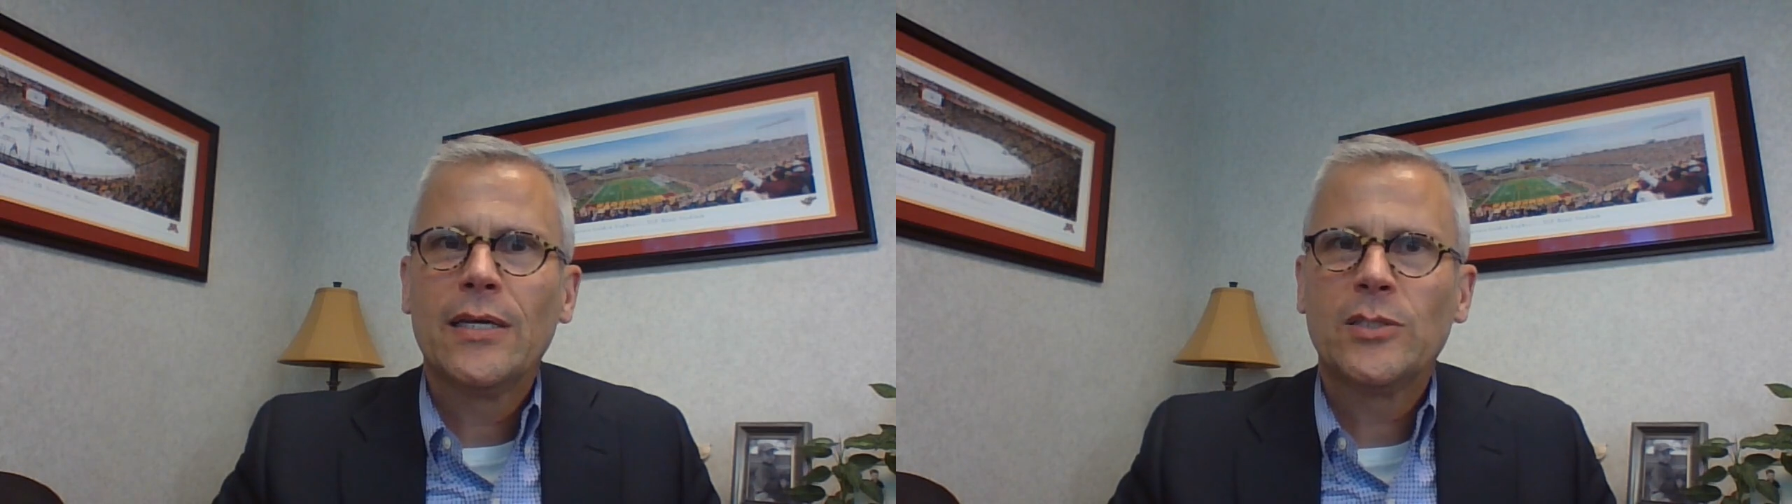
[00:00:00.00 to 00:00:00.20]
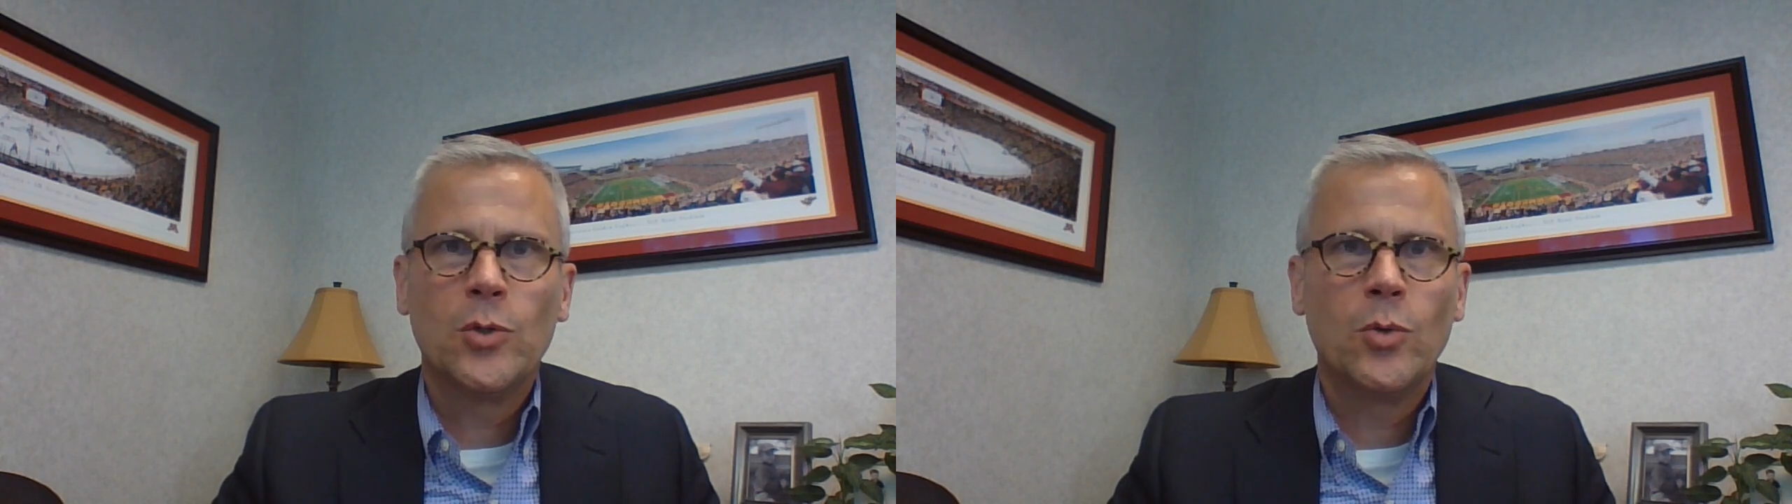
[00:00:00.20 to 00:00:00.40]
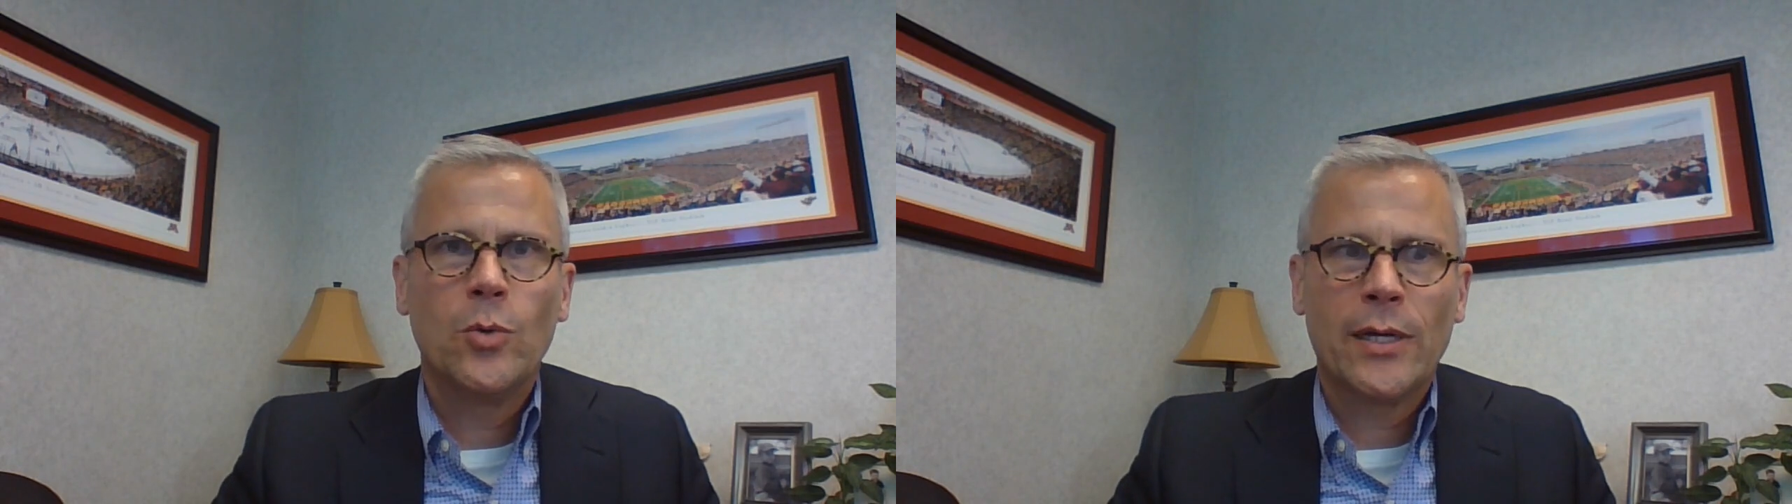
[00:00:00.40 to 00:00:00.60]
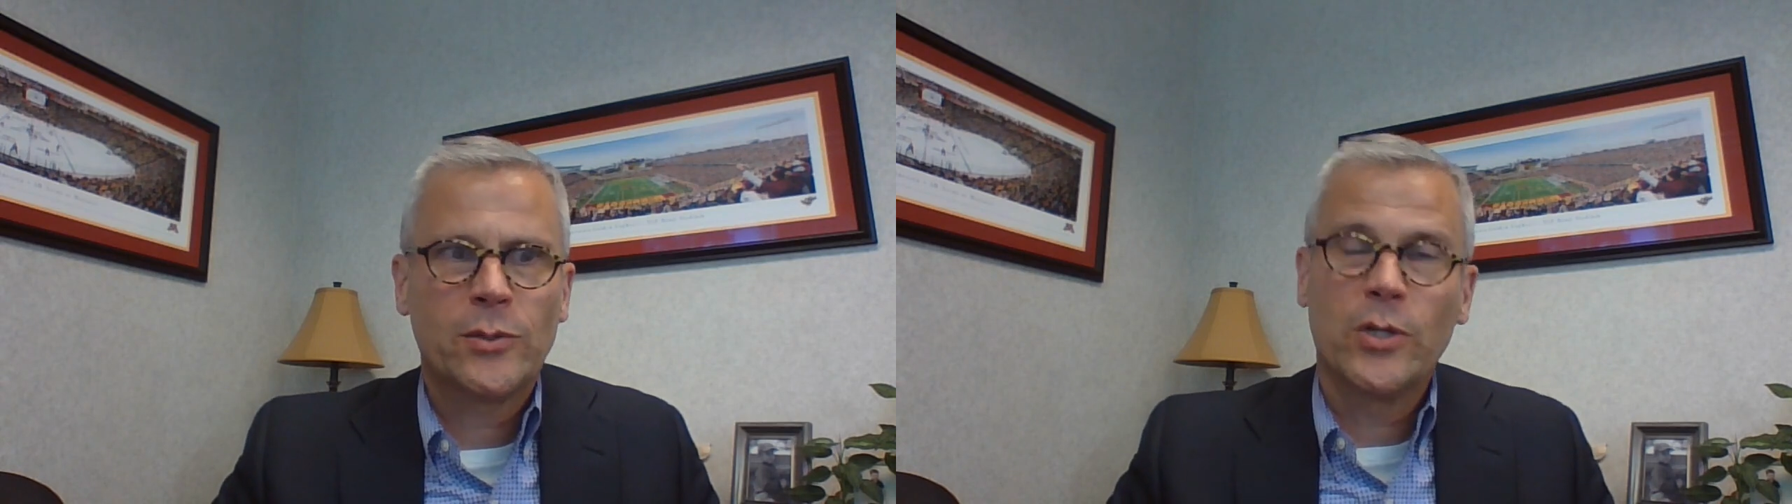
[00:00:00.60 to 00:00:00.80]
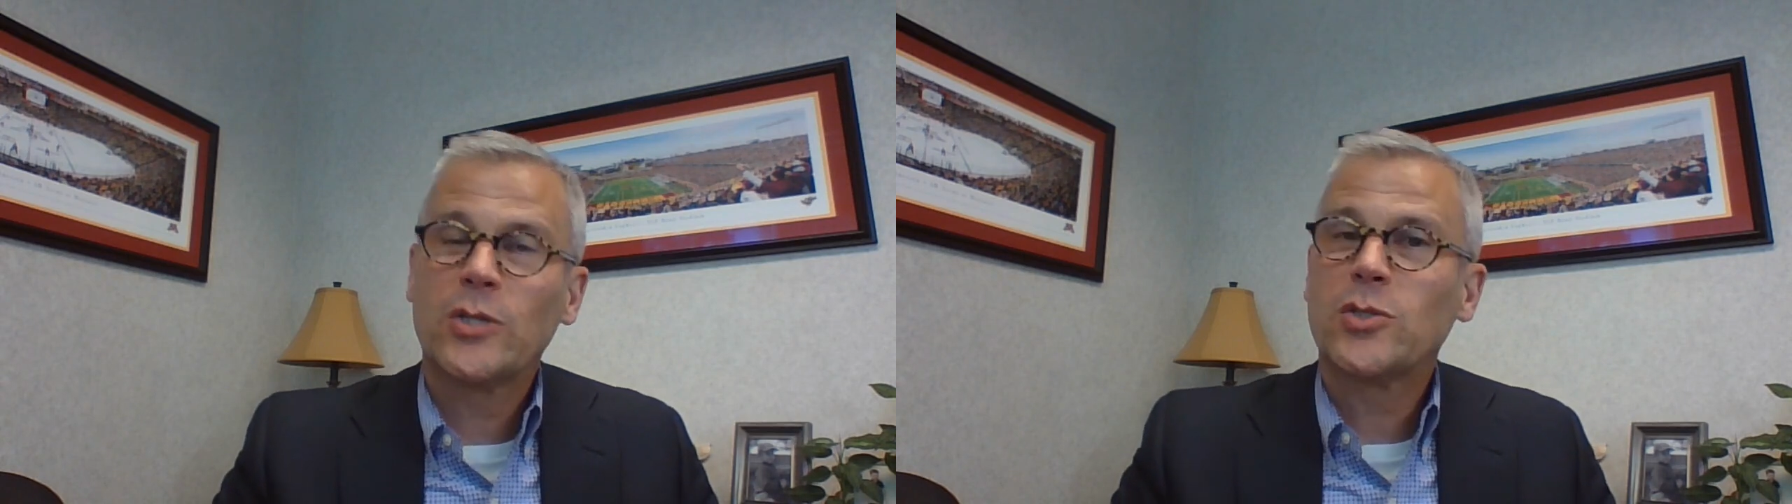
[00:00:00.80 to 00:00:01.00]
to a
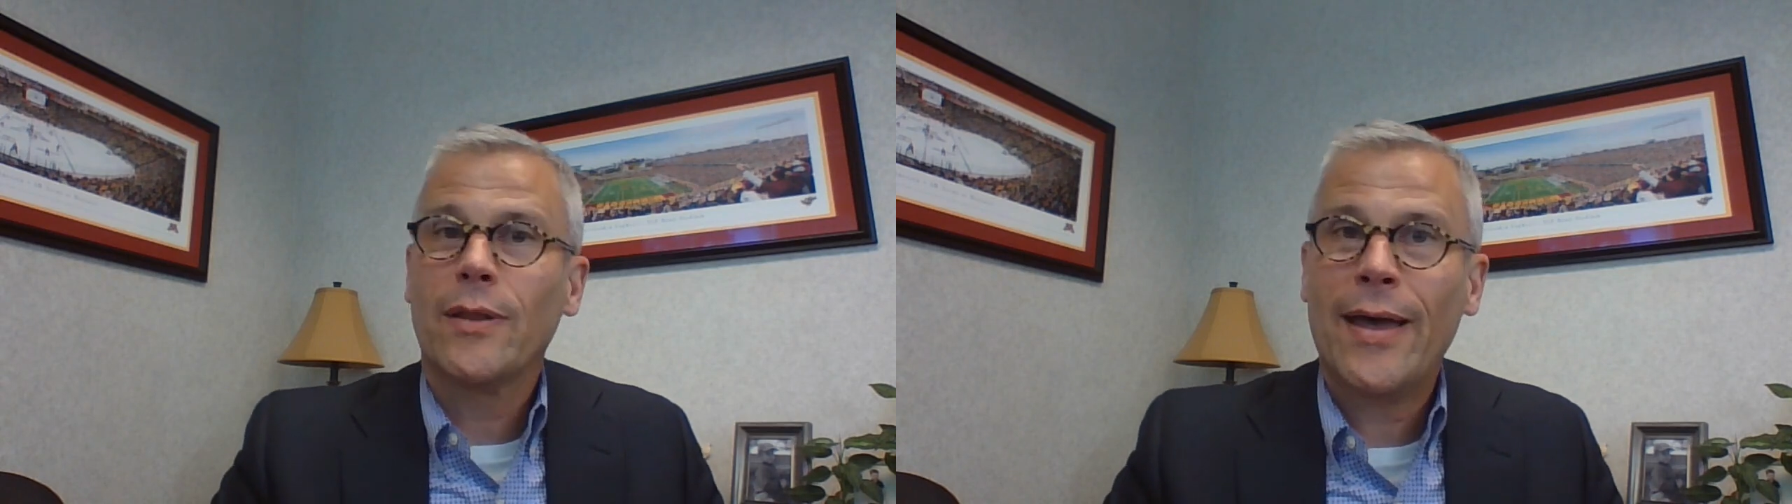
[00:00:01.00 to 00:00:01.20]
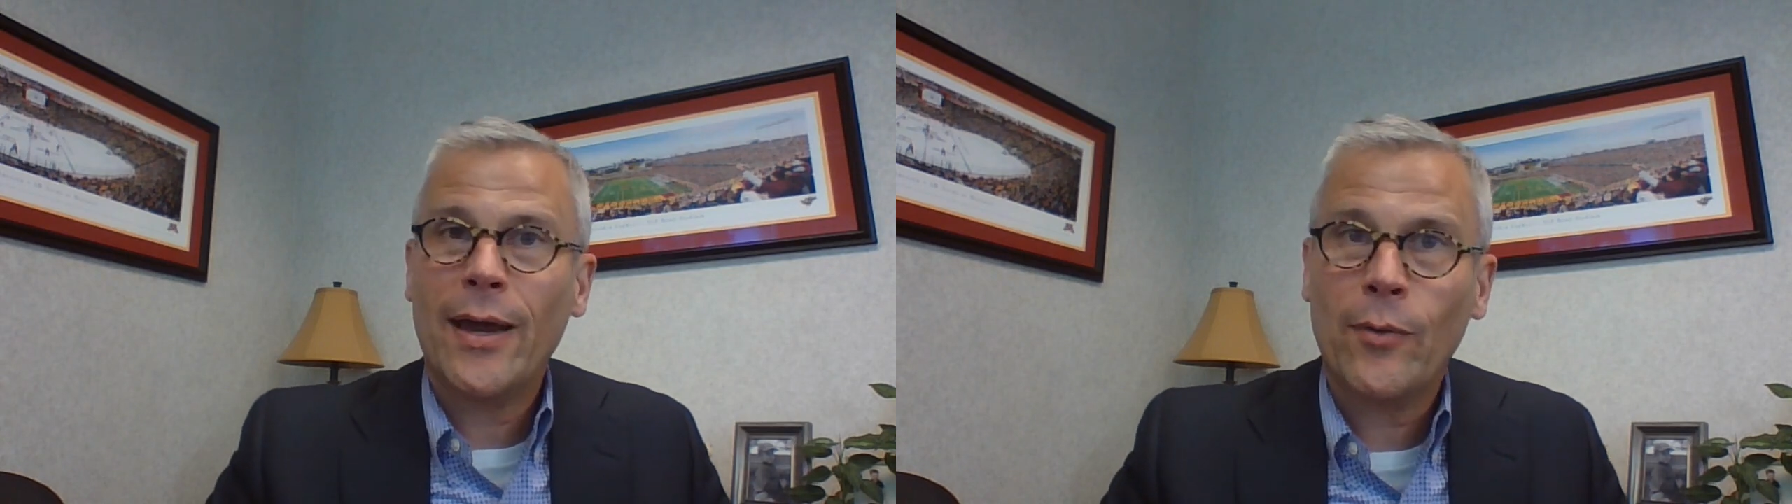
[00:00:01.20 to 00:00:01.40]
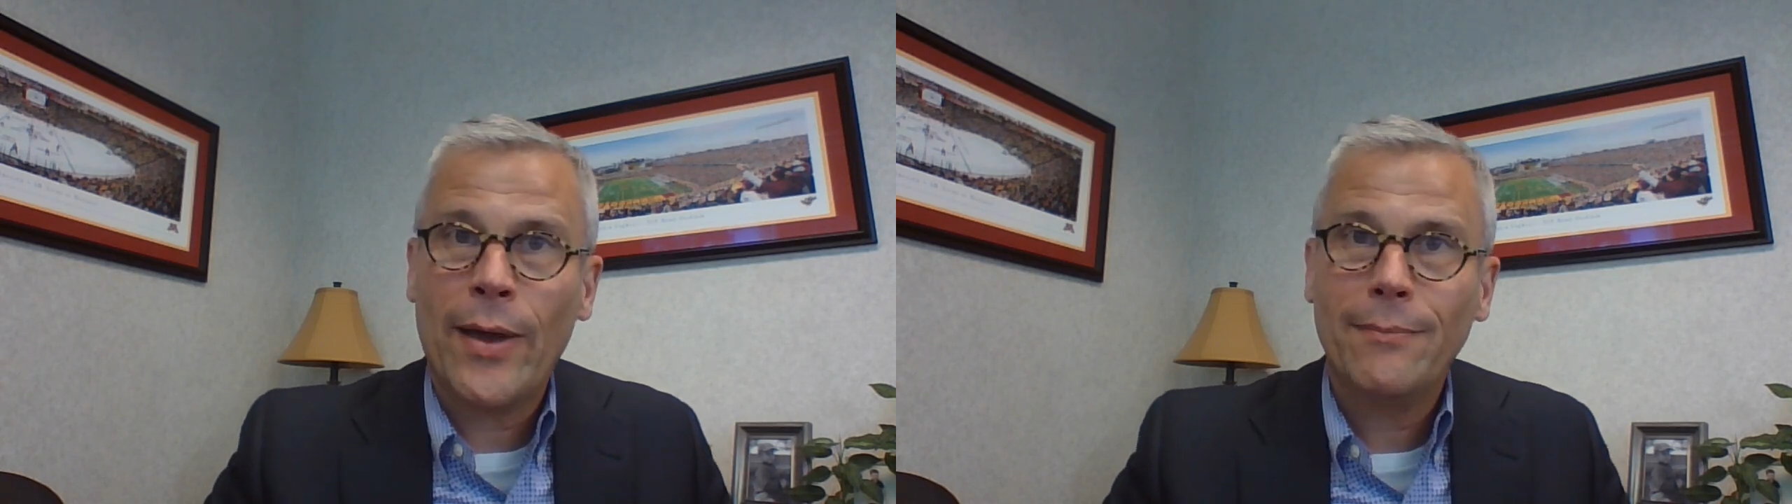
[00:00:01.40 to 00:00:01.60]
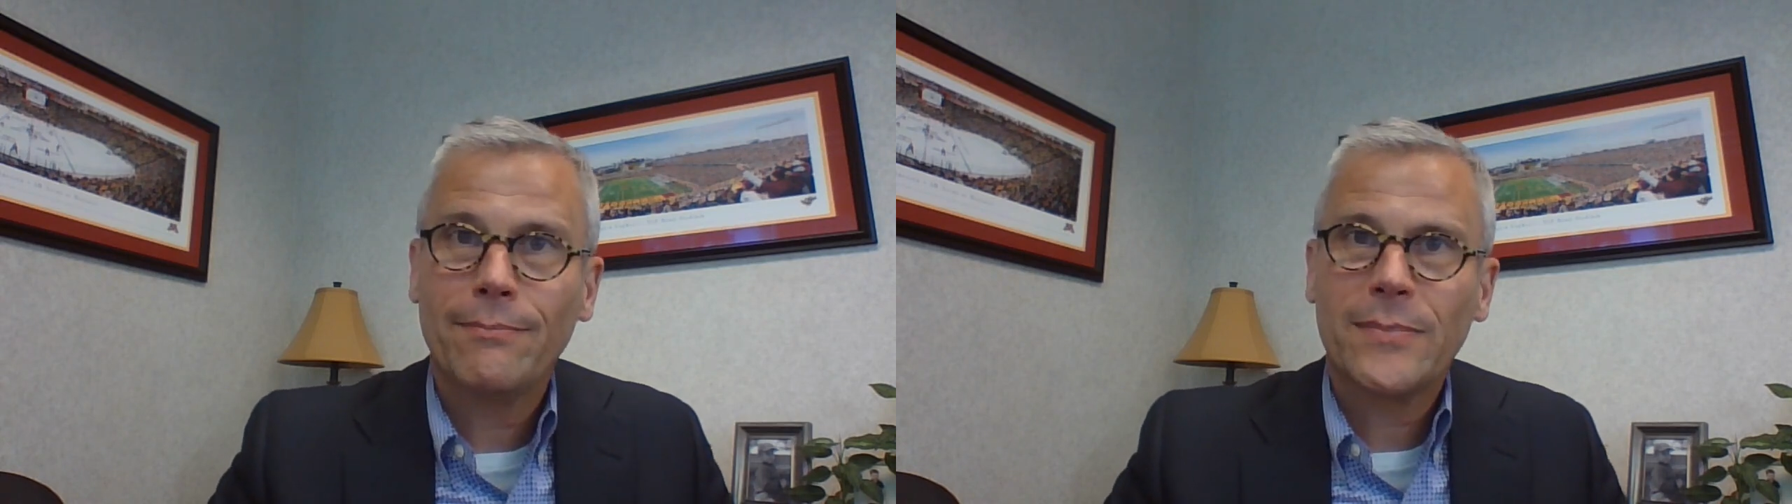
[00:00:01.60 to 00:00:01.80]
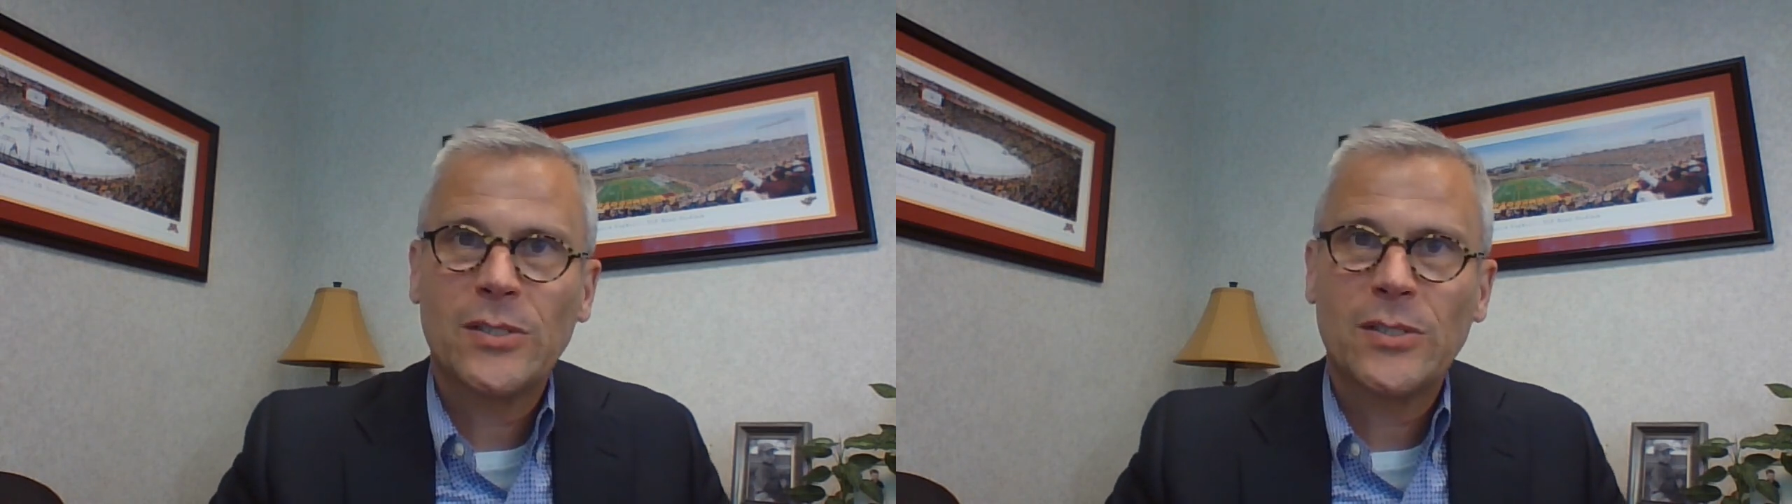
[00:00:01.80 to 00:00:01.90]
traditional IRA.